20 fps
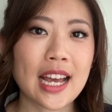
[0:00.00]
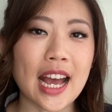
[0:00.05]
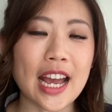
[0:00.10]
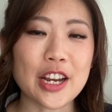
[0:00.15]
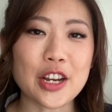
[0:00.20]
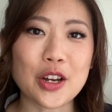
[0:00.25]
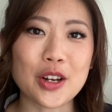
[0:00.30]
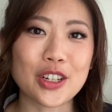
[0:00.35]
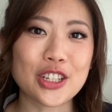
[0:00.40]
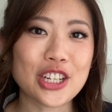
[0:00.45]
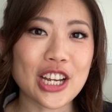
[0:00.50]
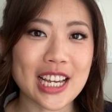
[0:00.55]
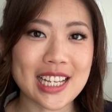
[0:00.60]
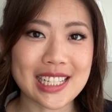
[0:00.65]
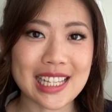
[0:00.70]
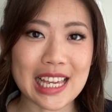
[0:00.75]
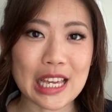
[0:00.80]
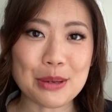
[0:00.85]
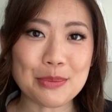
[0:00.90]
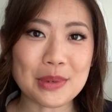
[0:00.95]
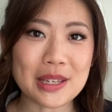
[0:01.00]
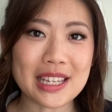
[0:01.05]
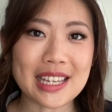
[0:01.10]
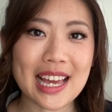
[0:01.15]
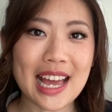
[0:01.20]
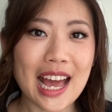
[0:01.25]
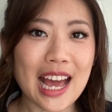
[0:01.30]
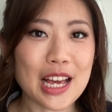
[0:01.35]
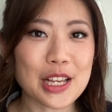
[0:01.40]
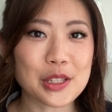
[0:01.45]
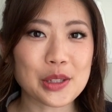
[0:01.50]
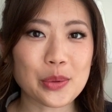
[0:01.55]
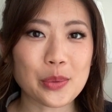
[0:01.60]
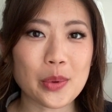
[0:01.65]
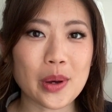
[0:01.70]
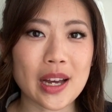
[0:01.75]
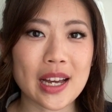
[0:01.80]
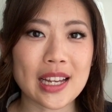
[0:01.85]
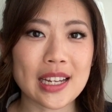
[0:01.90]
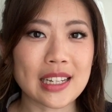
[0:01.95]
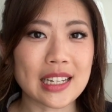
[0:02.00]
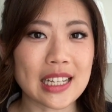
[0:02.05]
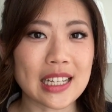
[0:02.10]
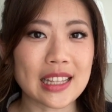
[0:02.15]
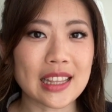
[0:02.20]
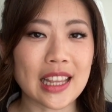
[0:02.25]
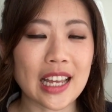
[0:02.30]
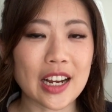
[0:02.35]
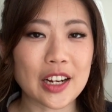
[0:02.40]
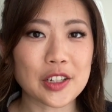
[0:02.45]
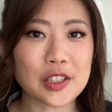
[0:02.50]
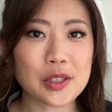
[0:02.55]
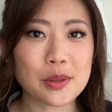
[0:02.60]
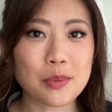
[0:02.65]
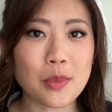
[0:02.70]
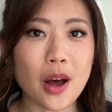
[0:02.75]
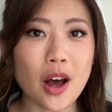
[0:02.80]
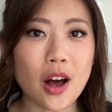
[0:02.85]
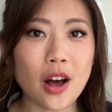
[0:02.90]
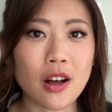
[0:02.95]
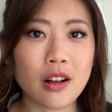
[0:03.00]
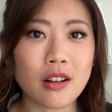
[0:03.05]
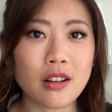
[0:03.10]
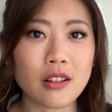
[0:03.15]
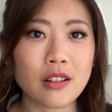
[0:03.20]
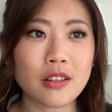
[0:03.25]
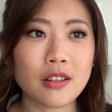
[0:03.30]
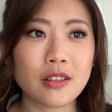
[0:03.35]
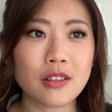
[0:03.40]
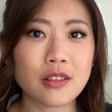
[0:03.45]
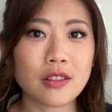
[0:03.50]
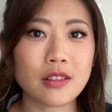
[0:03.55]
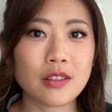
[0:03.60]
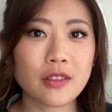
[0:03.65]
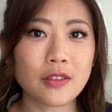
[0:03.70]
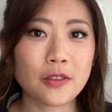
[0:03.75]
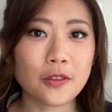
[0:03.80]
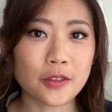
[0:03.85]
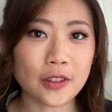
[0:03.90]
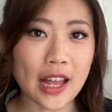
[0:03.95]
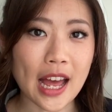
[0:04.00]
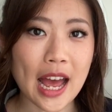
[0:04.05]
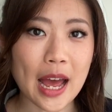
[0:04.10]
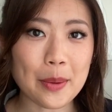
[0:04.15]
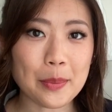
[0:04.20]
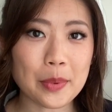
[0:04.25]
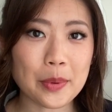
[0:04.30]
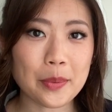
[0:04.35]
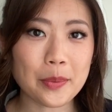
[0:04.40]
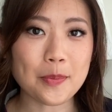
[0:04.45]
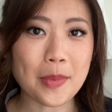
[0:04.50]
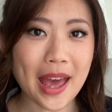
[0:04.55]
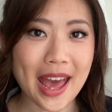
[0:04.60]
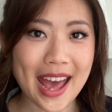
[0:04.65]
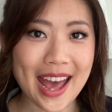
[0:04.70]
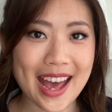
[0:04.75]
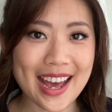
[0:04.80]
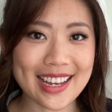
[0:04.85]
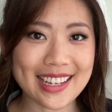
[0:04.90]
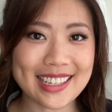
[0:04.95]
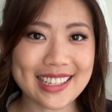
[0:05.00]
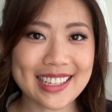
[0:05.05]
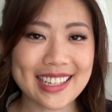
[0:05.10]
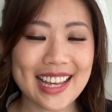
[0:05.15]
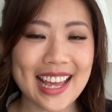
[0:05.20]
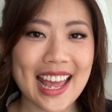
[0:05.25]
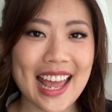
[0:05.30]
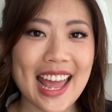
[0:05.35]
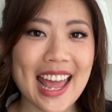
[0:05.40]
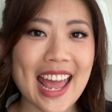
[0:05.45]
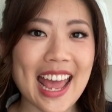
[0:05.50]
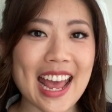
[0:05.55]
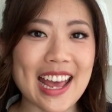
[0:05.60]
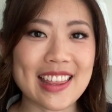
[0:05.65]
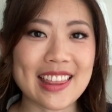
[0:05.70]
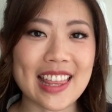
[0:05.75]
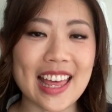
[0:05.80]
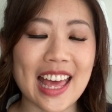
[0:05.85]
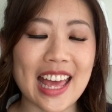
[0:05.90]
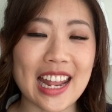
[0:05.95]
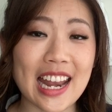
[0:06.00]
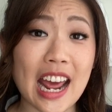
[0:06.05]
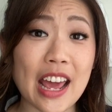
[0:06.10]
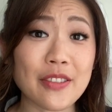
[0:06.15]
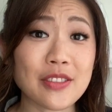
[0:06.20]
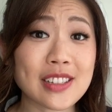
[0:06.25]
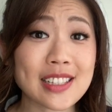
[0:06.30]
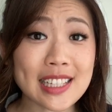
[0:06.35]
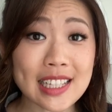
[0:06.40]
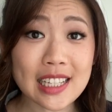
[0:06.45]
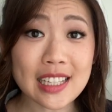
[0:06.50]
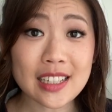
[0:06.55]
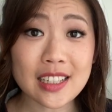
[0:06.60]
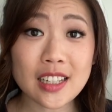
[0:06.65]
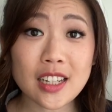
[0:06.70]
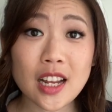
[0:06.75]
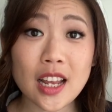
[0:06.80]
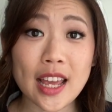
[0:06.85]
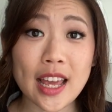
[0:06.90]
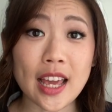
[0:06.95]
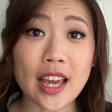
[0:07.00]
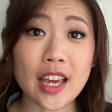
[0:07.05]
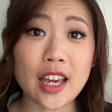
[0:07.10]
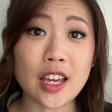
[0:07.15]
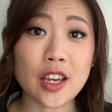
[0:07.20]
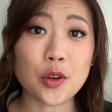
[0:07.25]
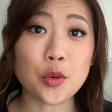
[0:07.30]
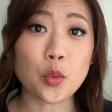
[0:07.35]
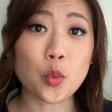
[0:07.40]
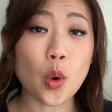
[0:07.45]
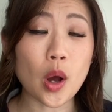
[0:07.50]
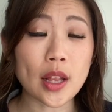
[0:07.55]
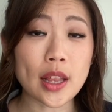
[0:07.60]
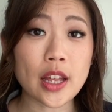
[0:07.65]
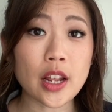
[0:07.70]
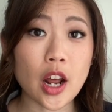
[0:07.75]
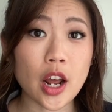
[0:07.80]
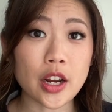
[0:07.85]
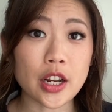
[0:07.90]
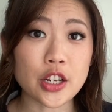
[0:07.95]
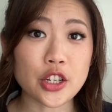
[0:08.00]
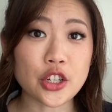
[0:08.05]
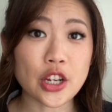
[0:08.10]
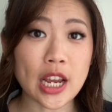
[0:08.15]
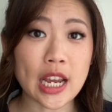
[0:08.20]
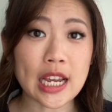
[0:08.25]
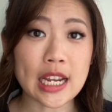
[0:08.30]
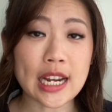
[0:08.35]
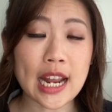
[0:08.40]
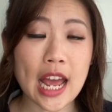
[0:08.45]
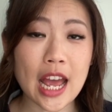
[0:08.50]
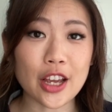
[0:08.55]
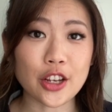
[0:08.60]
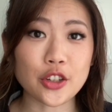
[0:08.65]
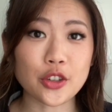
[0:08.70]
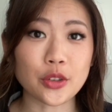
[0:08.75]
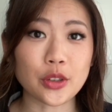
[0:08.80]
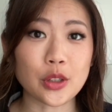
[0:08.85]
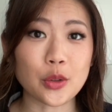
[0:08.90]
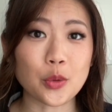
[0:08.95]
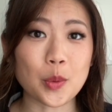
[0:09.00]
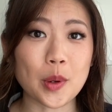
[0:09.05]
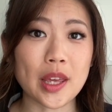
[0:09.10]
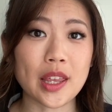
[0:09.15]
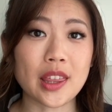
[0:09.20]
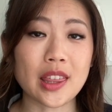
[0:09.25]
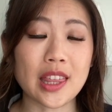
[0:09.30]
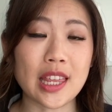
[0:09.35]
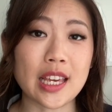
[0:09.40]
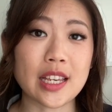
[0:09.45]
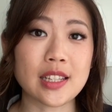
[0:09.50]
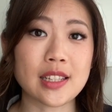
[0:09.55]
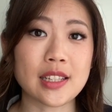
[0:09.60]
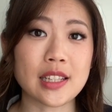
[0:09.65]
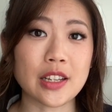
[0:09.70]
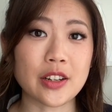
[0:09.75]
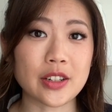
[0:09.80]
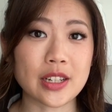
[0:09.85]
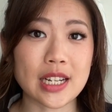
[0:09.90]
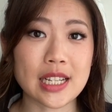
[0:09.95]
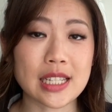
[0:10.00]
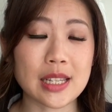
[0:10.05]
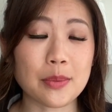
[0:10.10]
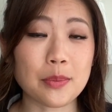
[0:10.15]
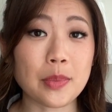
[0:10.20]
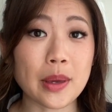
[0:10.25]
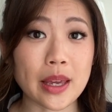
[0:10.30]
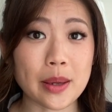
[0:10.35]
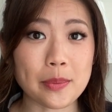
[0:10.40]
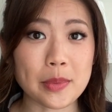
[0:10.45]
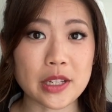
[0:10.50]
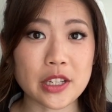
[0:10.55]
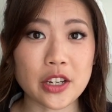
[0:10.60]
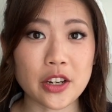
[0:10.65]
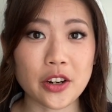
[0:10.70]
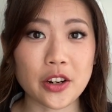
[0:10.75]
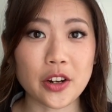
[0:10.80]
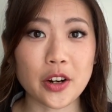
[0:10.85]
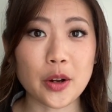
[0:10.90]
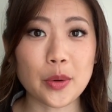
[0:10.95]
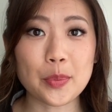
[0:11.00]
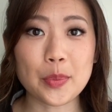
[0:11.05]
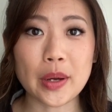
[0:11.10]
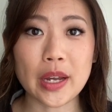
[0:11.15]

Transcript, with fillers: I know Chase Amy has one in their small flap bag and then I've seen a wallet on a chain actually with this iridescent pink material,